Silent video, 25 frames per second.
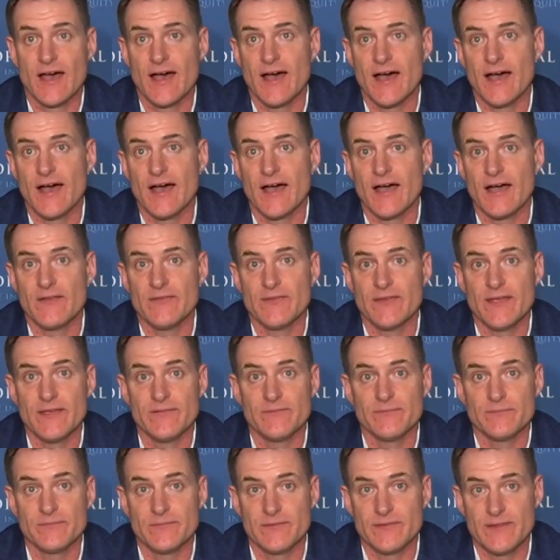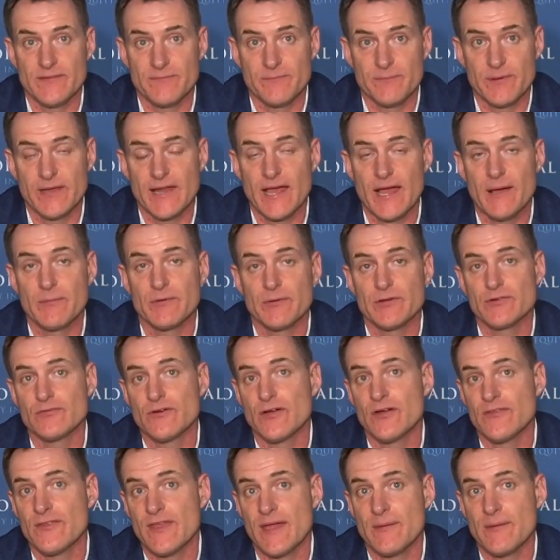and they've been able to
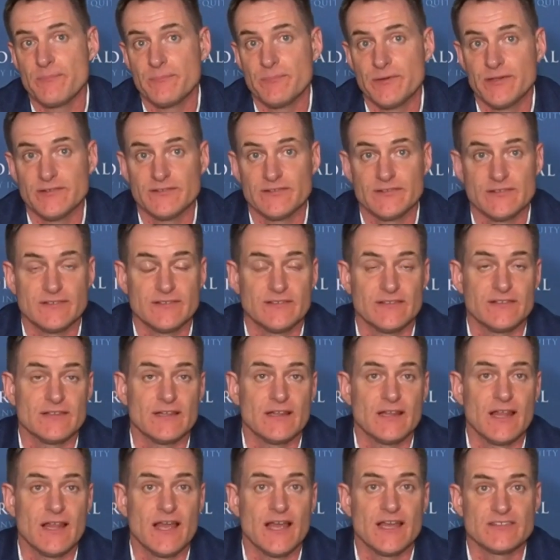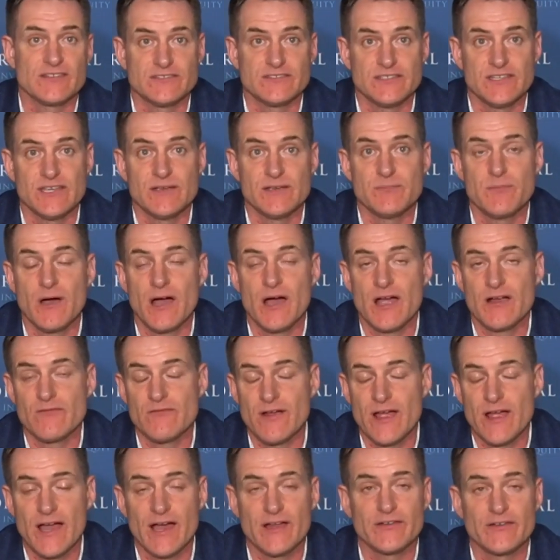grow that business in the last year by
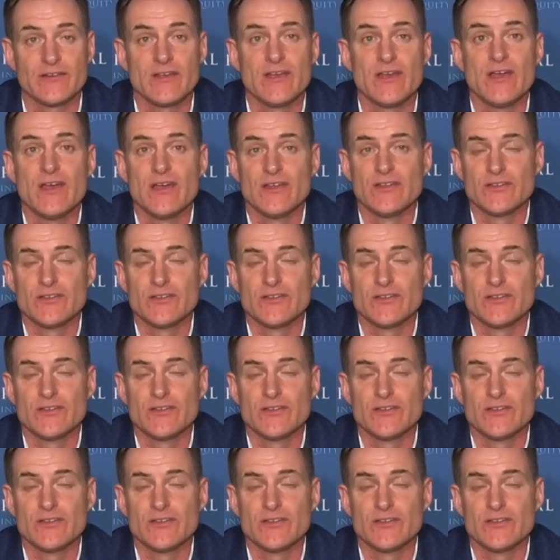around